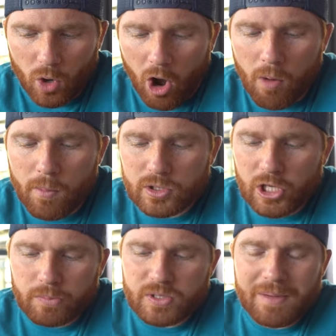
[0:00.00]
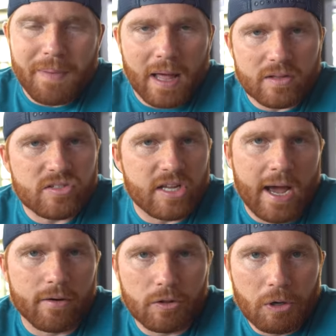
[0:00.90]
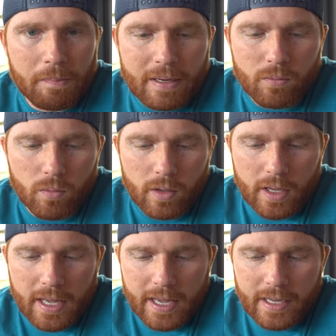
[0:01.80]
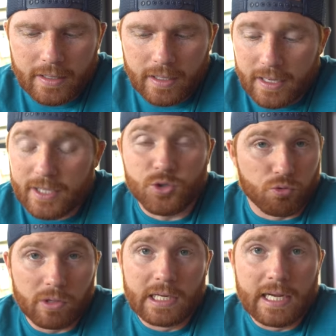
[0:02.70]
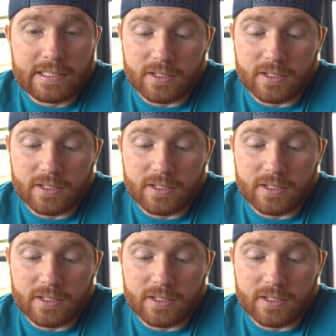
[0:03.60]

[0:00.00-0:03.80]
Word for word: almost helps to balance it out a little bit, and uh, it's really nice.